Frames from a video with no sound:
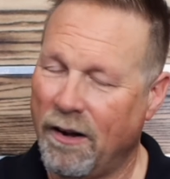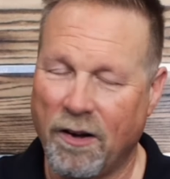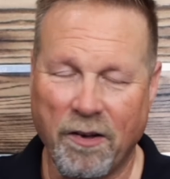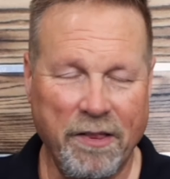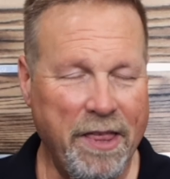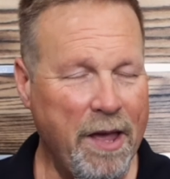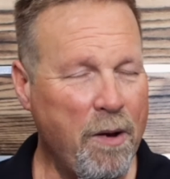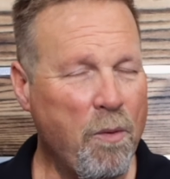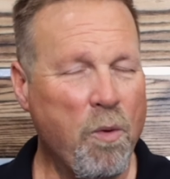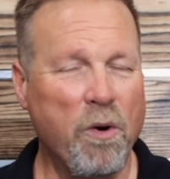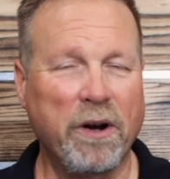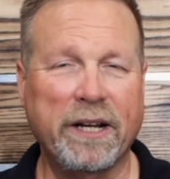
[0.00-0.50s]

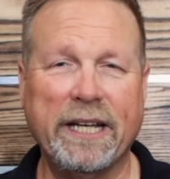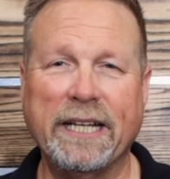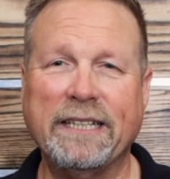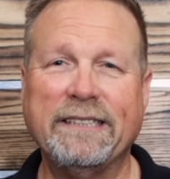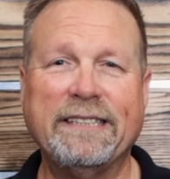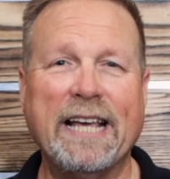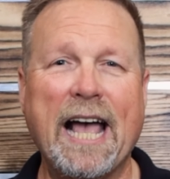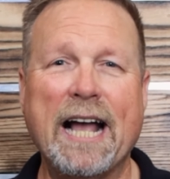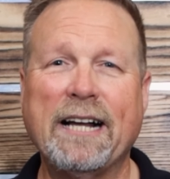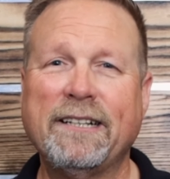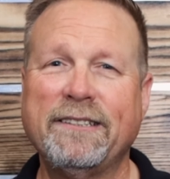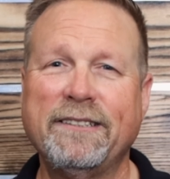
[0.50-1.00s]
They work
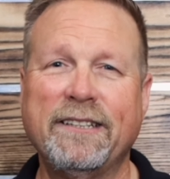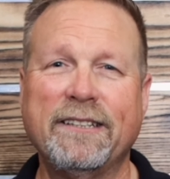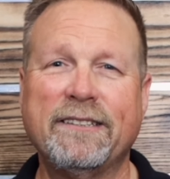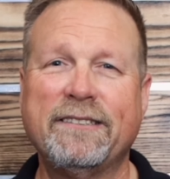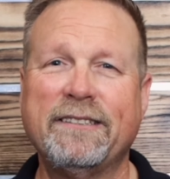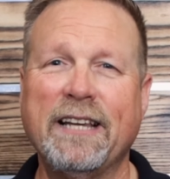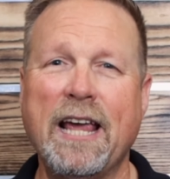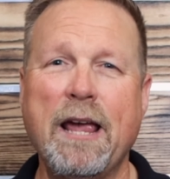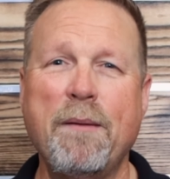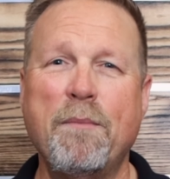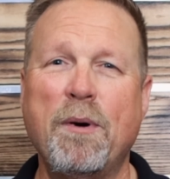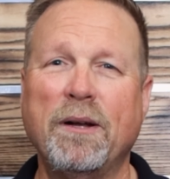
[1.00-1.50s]
exactly the
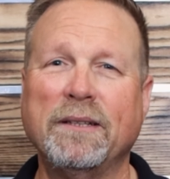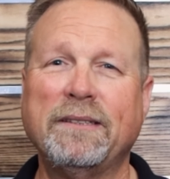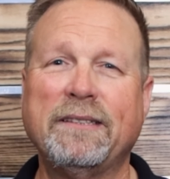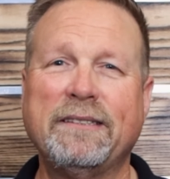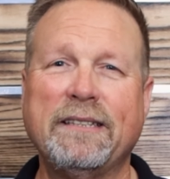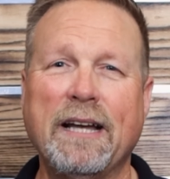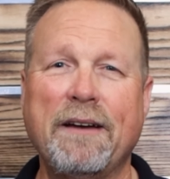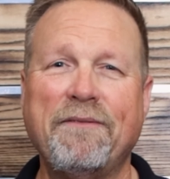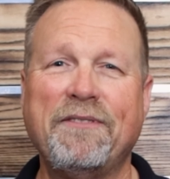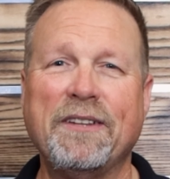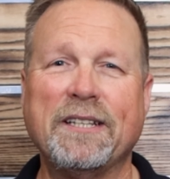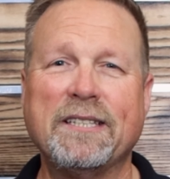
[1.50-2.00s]
same on
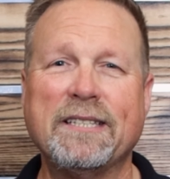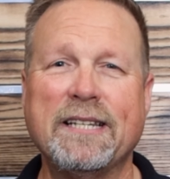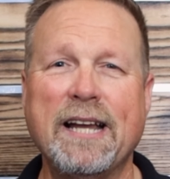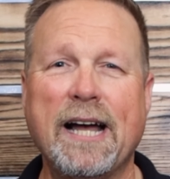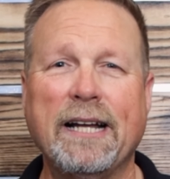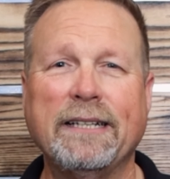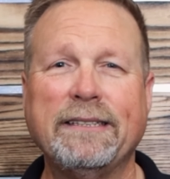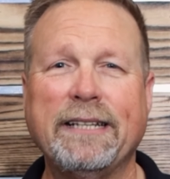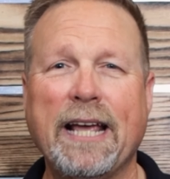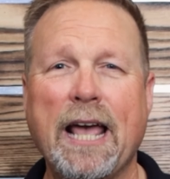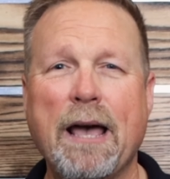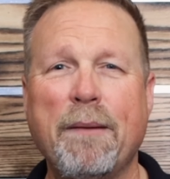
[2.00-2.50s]
stuff that's
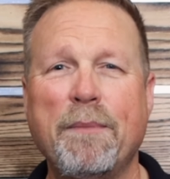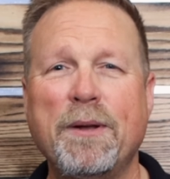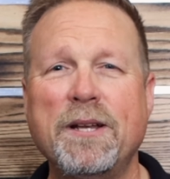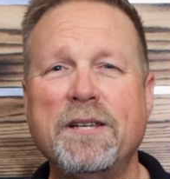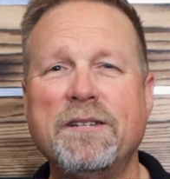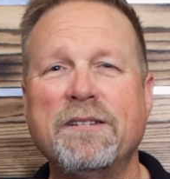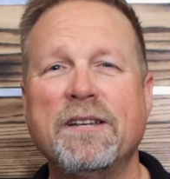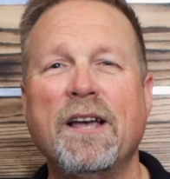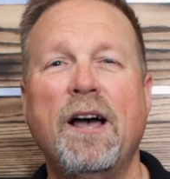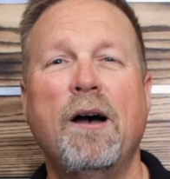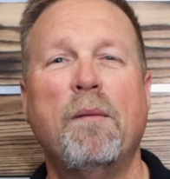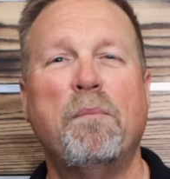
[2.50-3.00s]
not
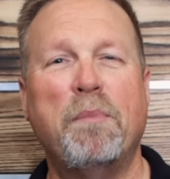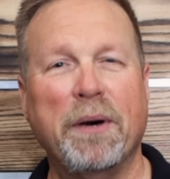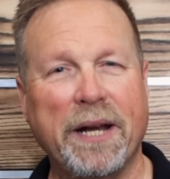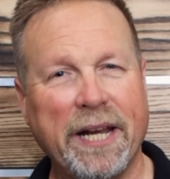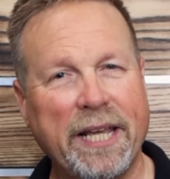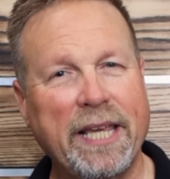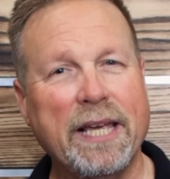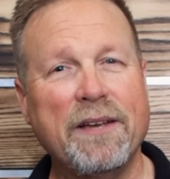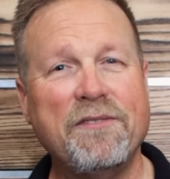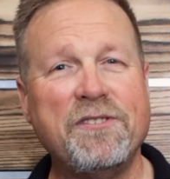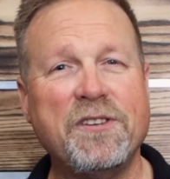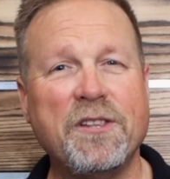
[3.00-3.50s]
damaged, but
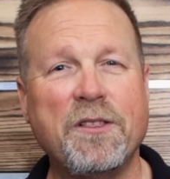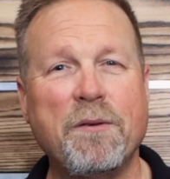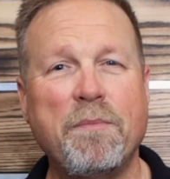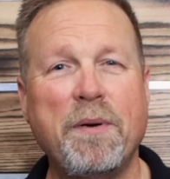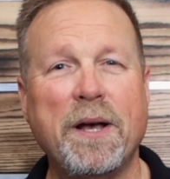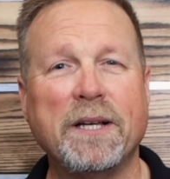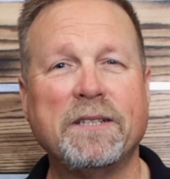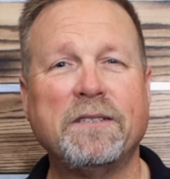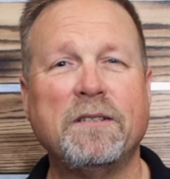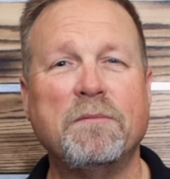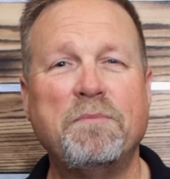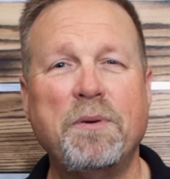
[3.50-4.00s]
it gives you the
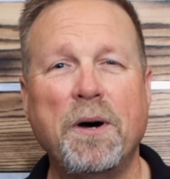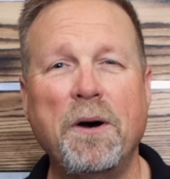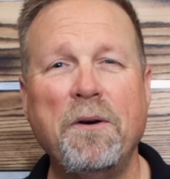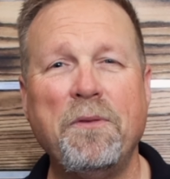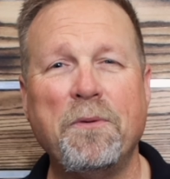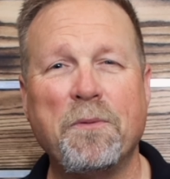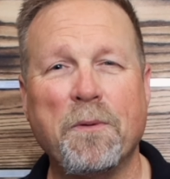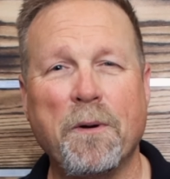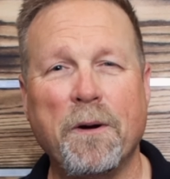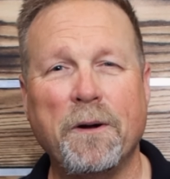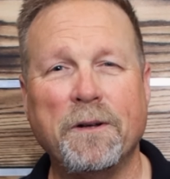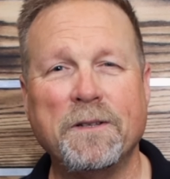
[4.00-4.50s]
best of
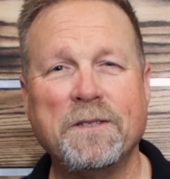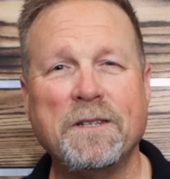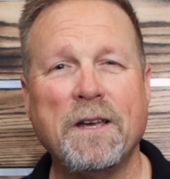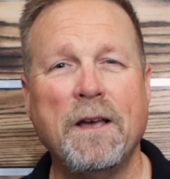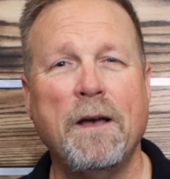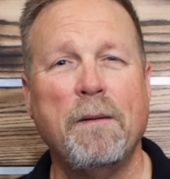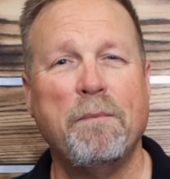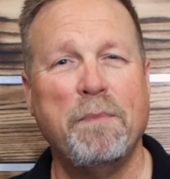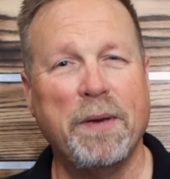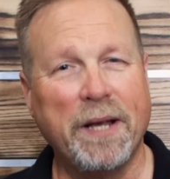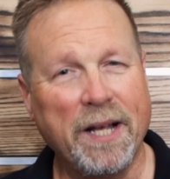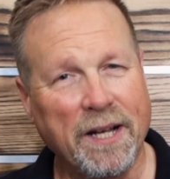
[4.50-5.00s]
both worlds
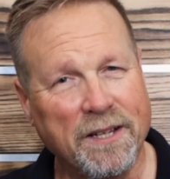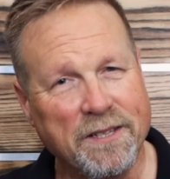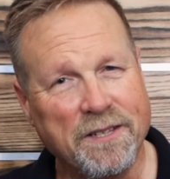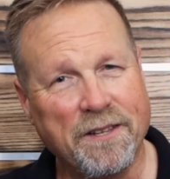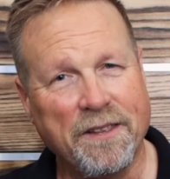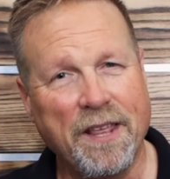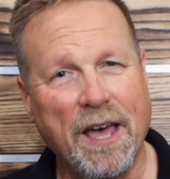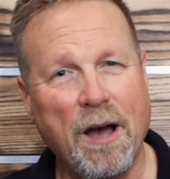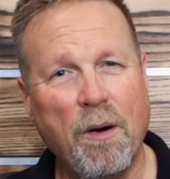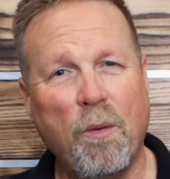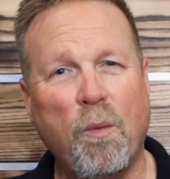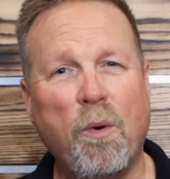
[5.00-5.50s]
because
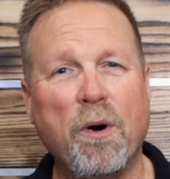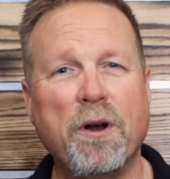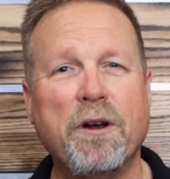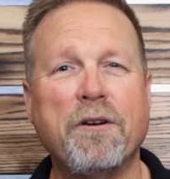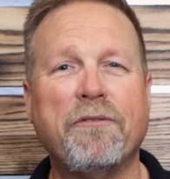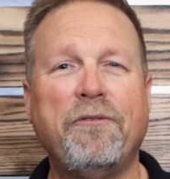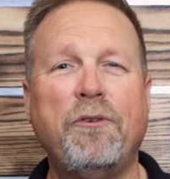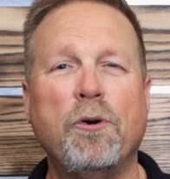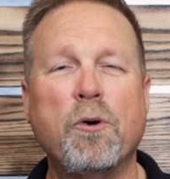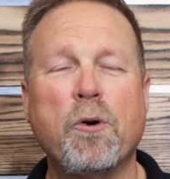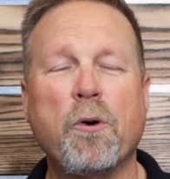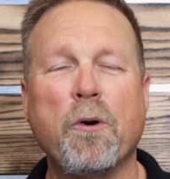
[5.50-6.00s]
of that
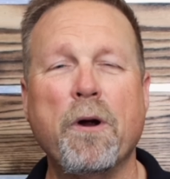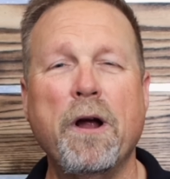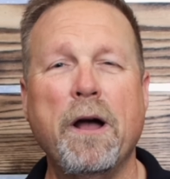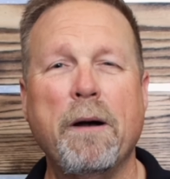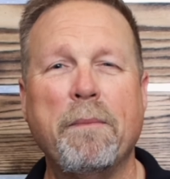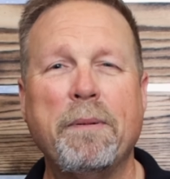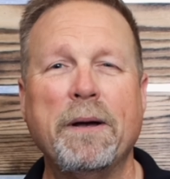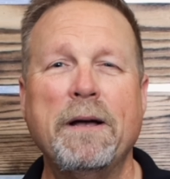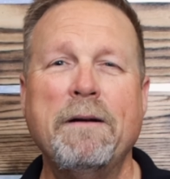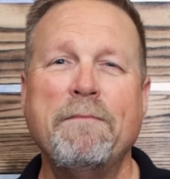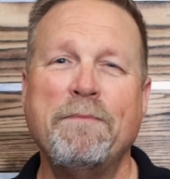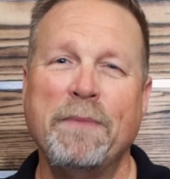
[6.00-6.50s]
wonderful
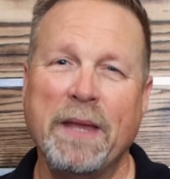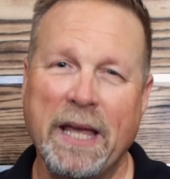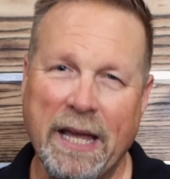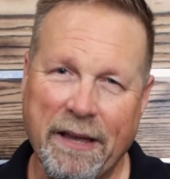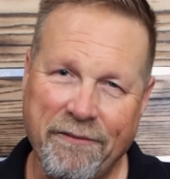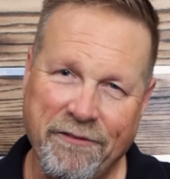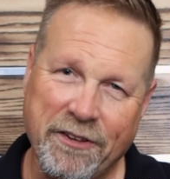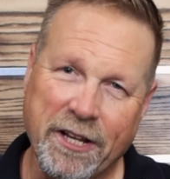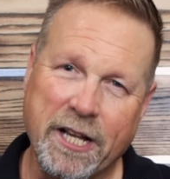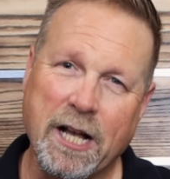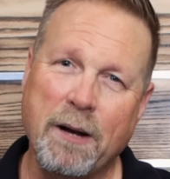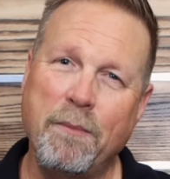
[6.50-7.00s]
grip.
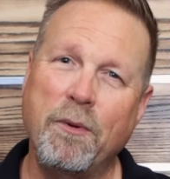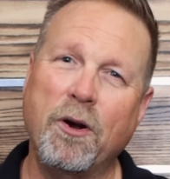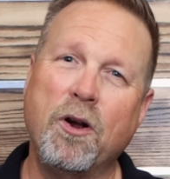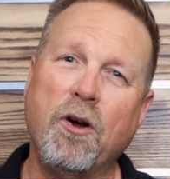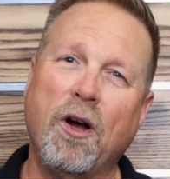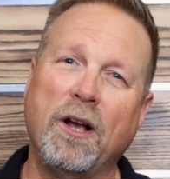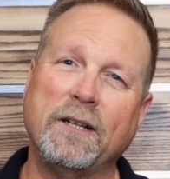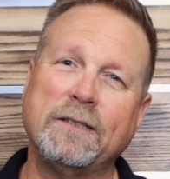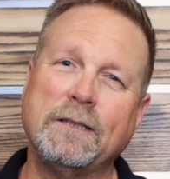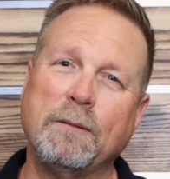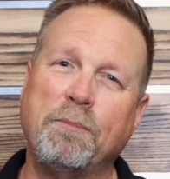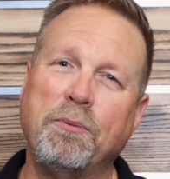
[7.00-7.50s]
If you come
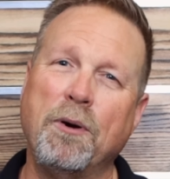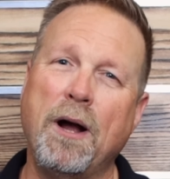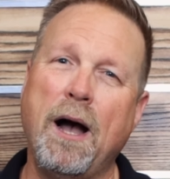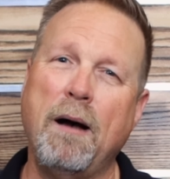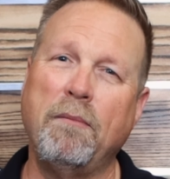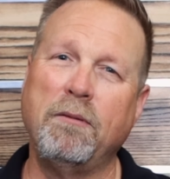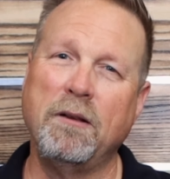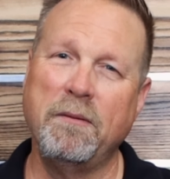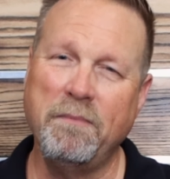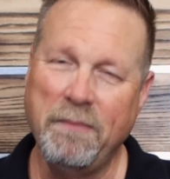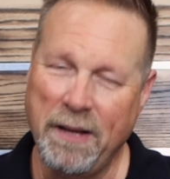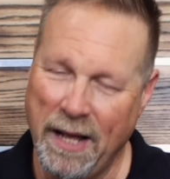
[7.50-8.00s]
across a
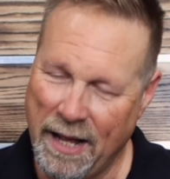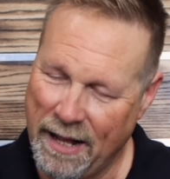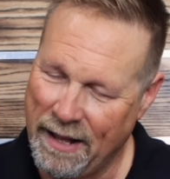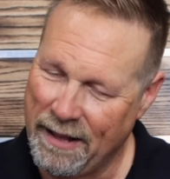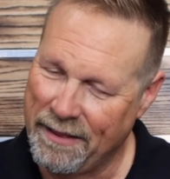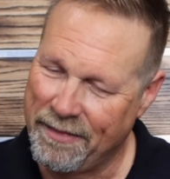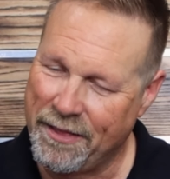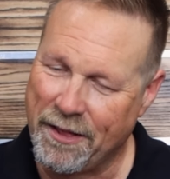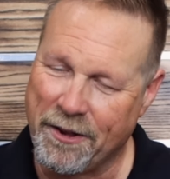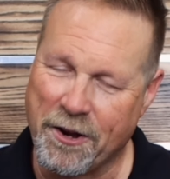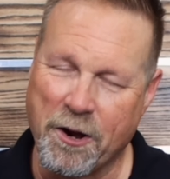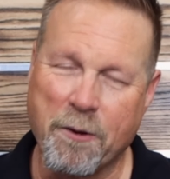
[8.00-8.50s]
problem,
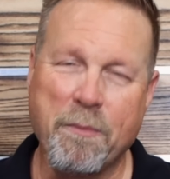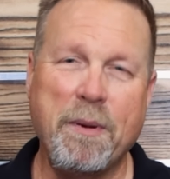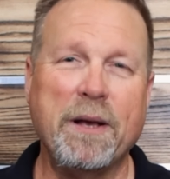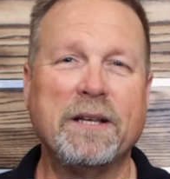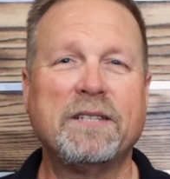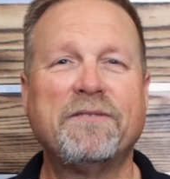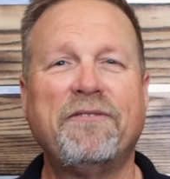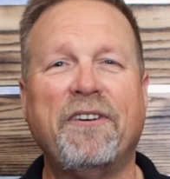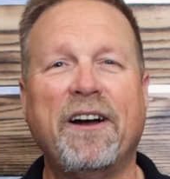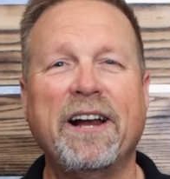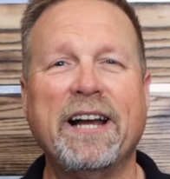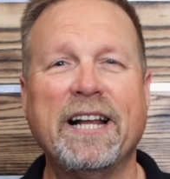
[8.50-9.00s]
they're your
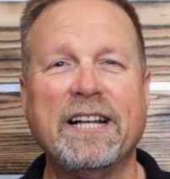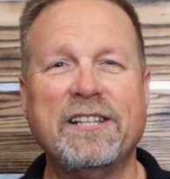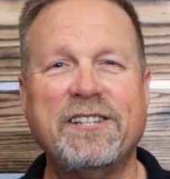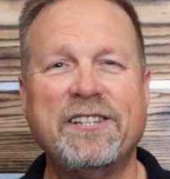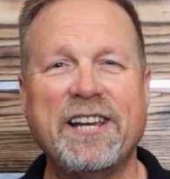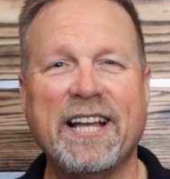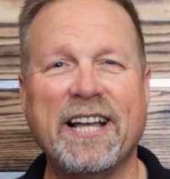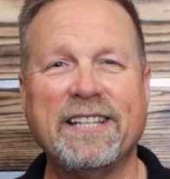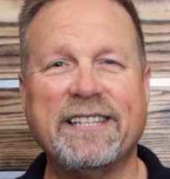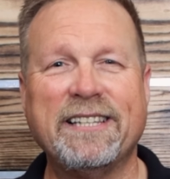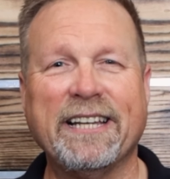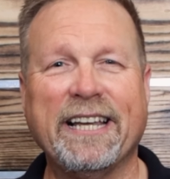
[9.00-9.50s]
best fighting
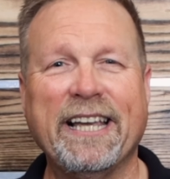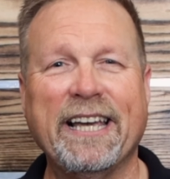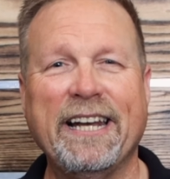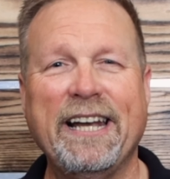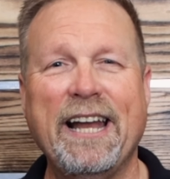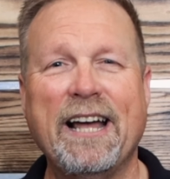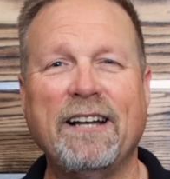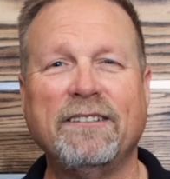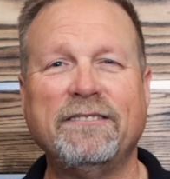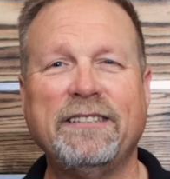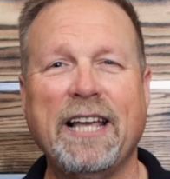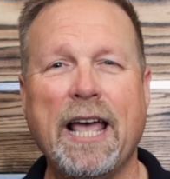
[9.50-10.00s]
chance of getting
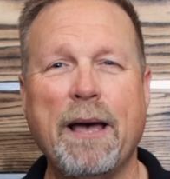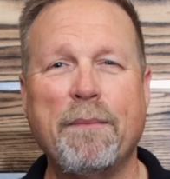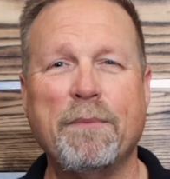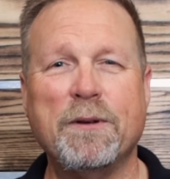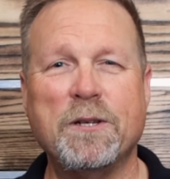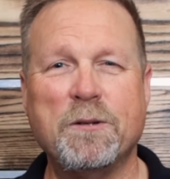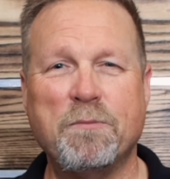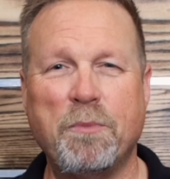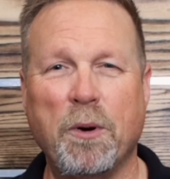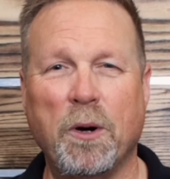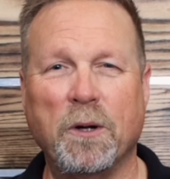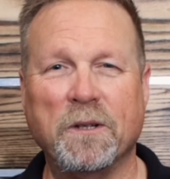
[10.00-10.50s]
out
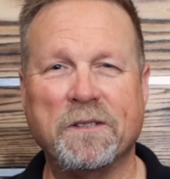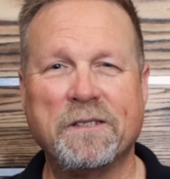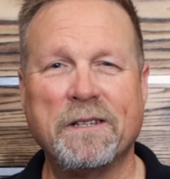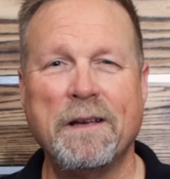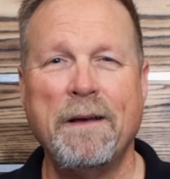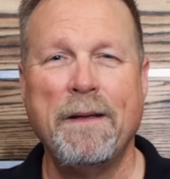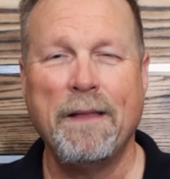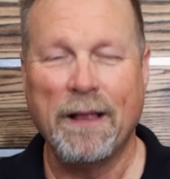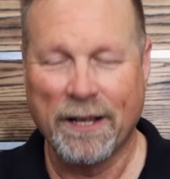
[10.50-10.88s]
damaged bolts.